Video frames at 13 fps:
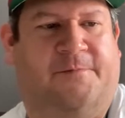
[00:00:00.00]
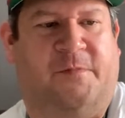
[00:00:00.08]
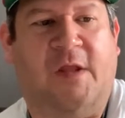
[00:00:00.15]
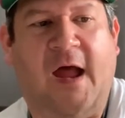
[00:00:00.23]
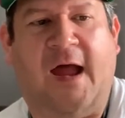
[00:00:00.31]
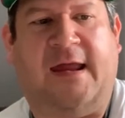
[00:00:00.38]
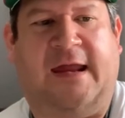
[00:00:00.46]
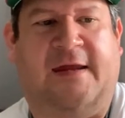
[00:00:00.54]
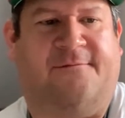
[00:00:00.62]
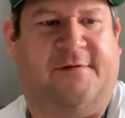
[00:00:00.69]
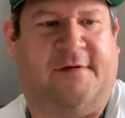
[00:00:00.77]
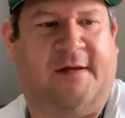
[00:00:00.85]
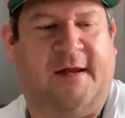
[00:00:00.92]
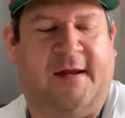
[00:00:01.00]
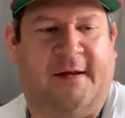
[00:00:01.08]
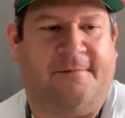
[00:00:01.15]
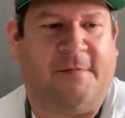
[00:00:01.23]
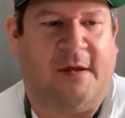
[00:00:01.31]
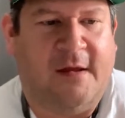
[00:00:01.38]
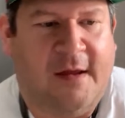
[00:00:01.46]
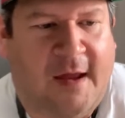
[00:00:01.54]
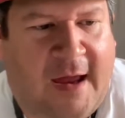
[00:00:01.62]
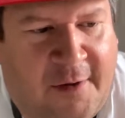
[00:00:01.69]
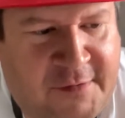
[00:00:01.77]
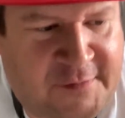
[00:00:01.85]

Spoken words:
not 8 VA, I would do